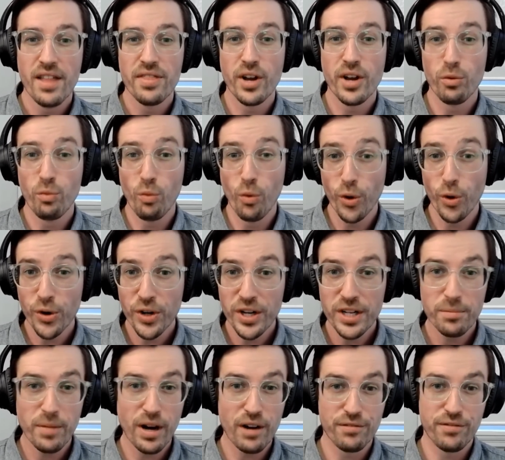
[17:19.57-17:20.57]
They're worried
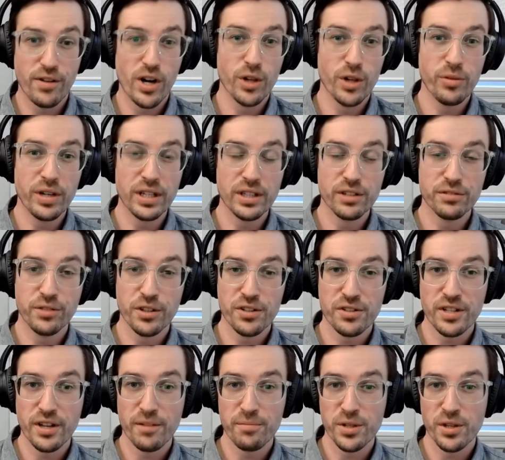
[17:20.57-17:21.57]
about following the
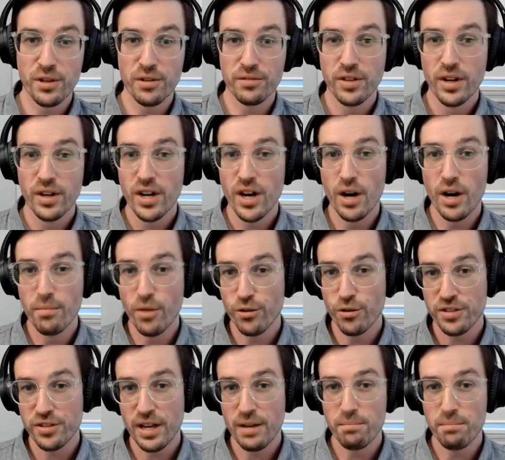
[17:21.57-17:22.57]
footsteps of a
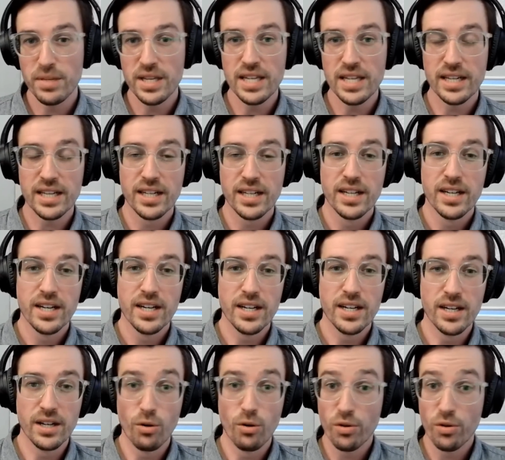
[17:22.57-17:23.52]
Mozambique uh,